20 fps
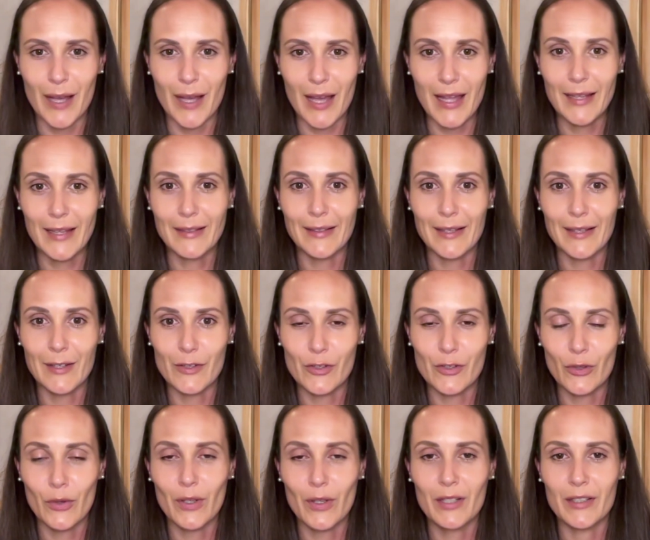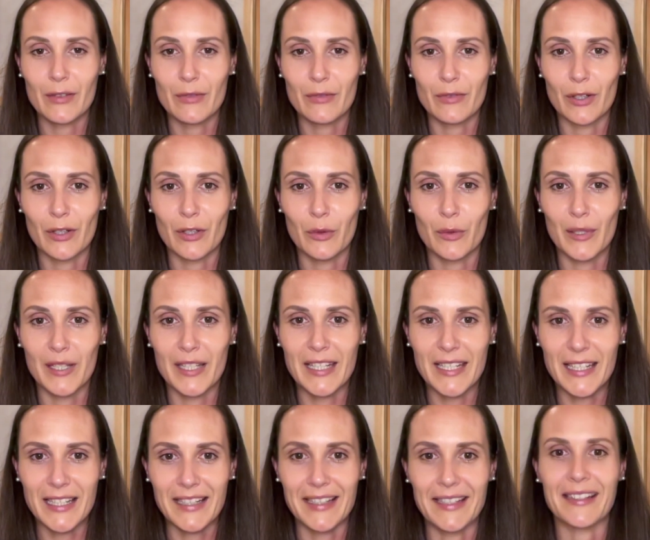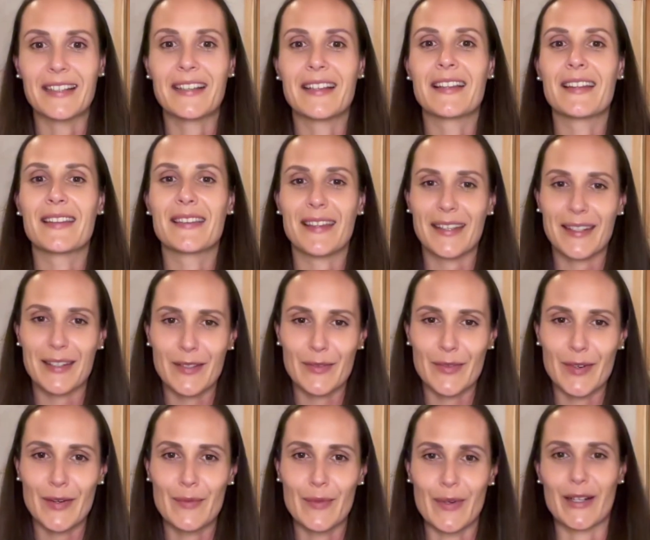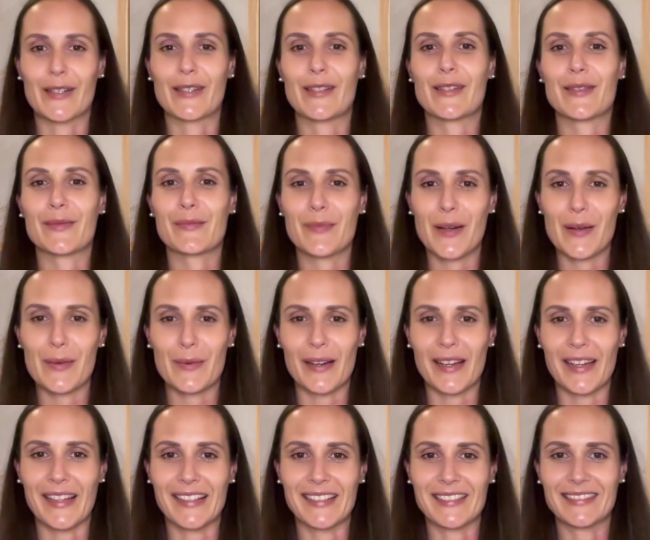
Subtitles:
enjoy the following healing. Thank you very much. Bye-bye.